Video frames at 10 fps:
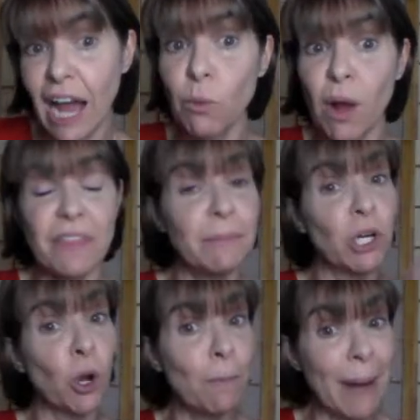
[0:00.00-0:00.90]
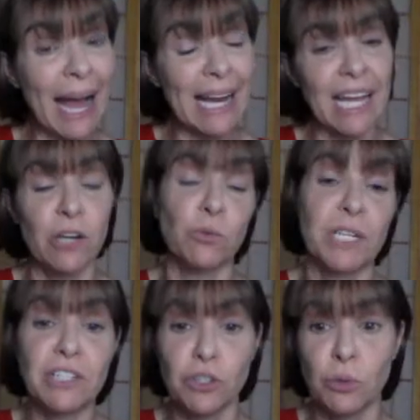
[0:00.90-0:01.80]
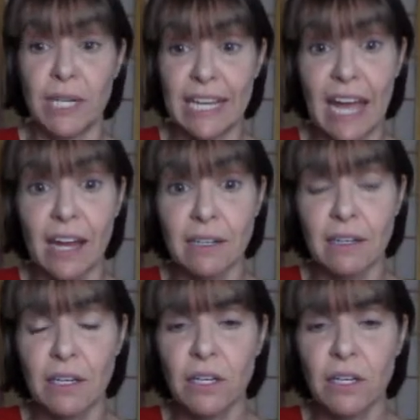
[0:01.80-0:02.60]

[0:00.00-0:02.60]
I want them to go back and redo it again.